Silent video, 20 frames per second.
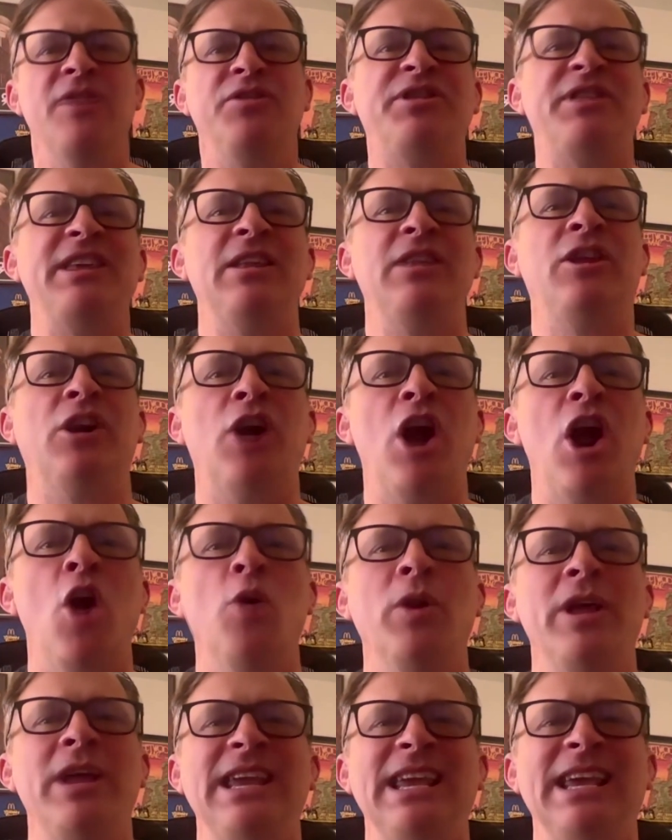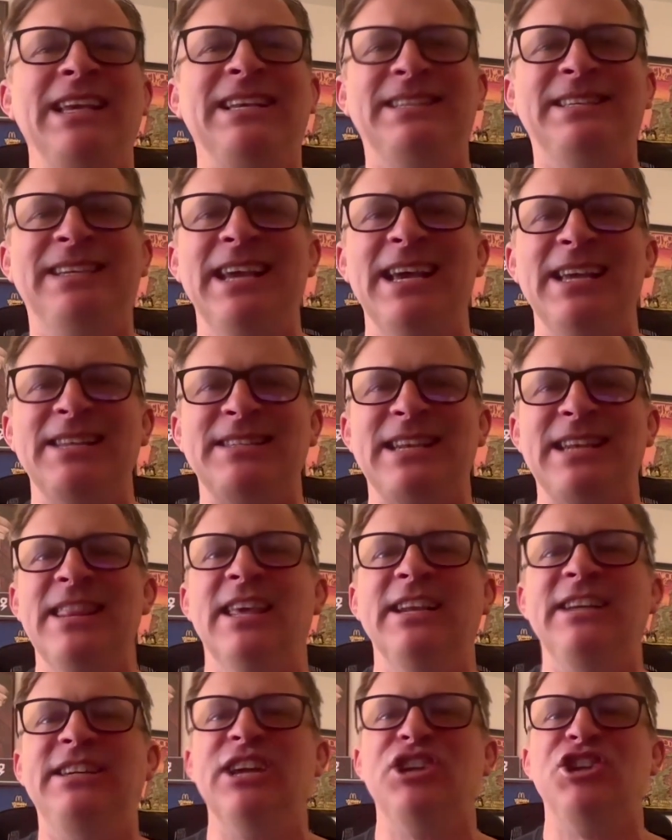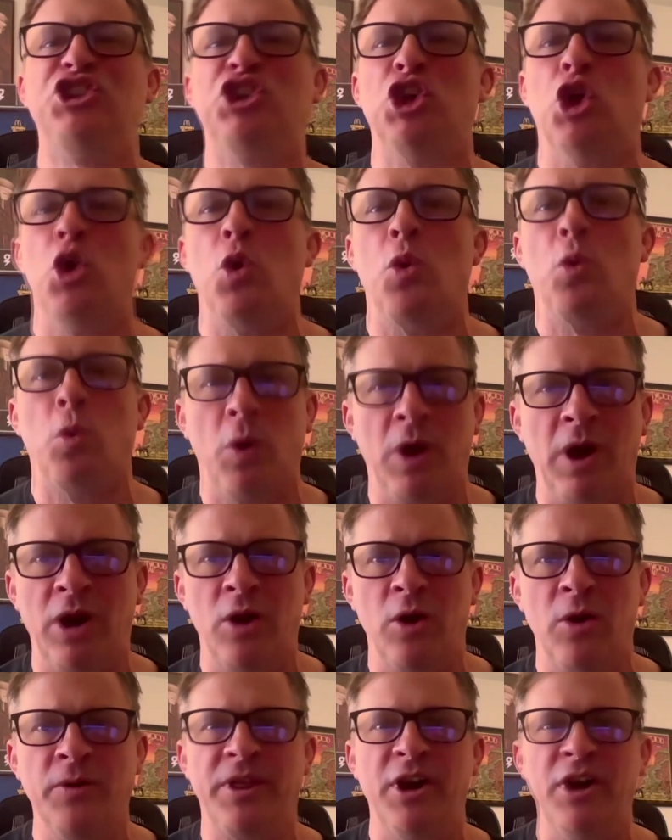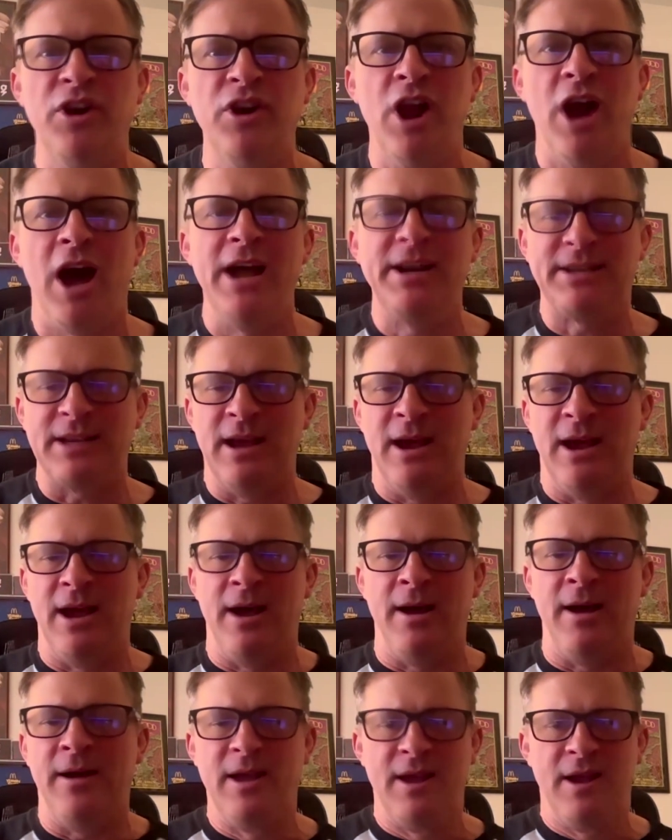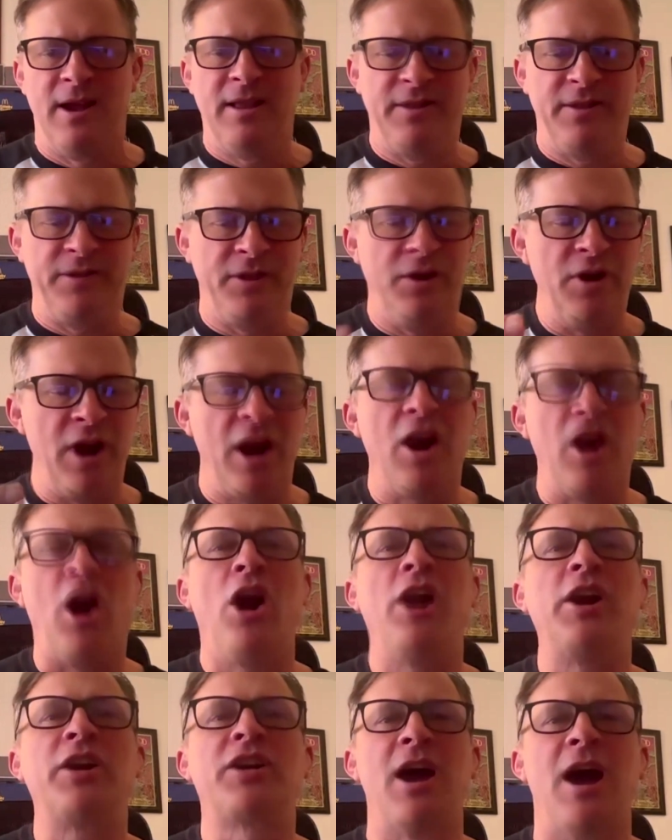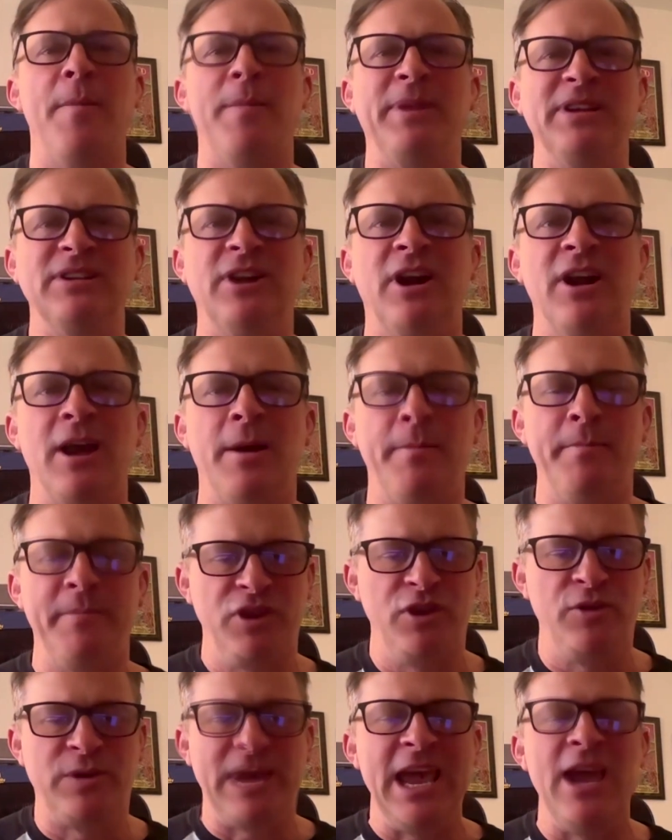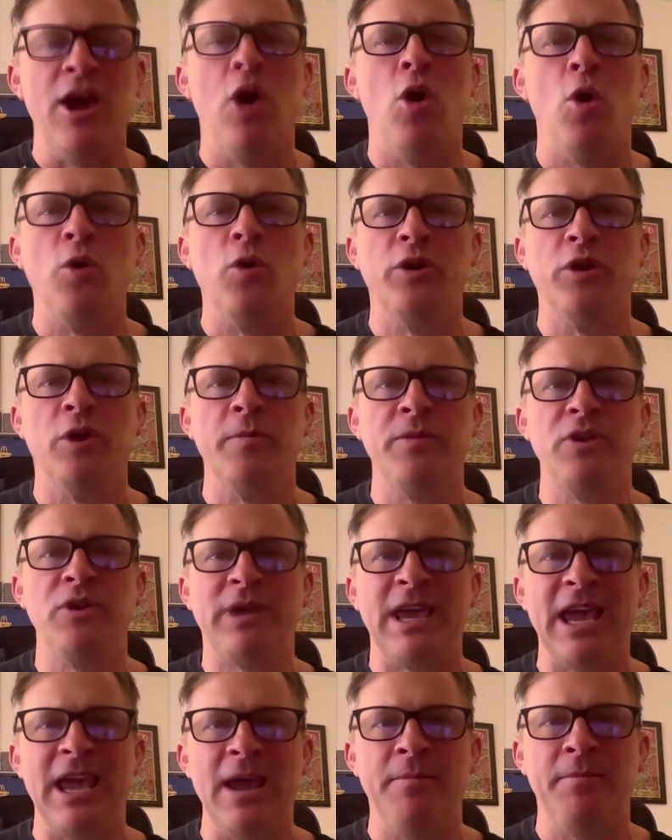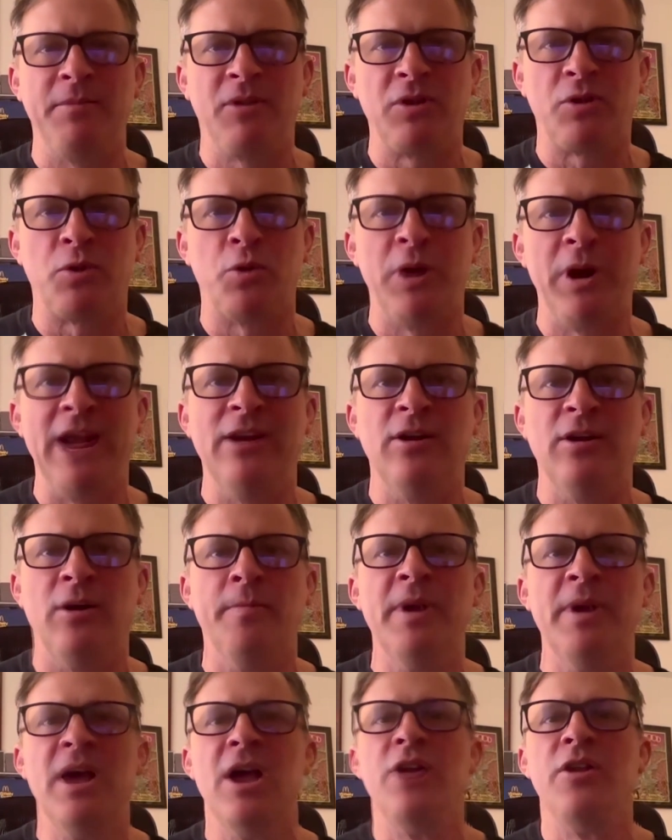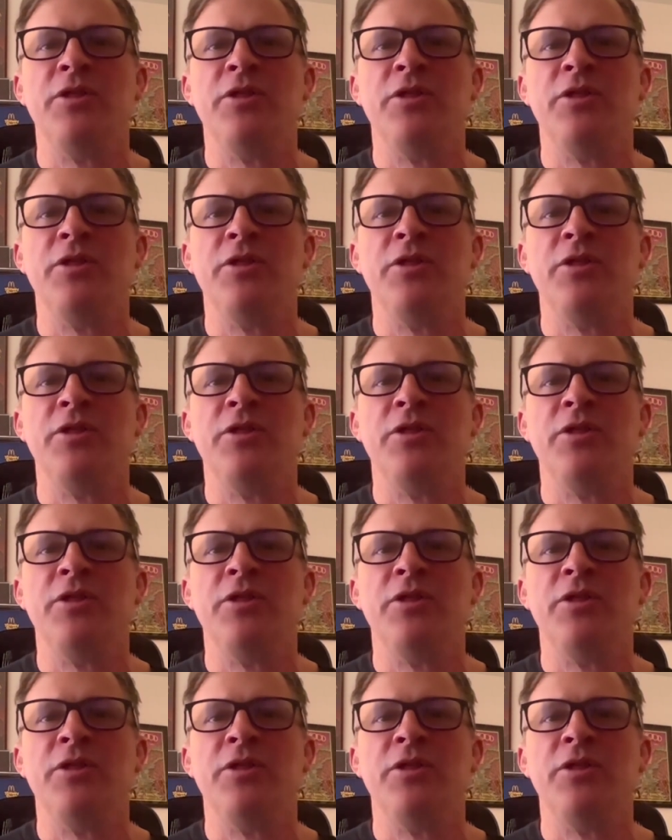They only exist in the digital world. They're not hard copies. You can't hold them. You can't create them.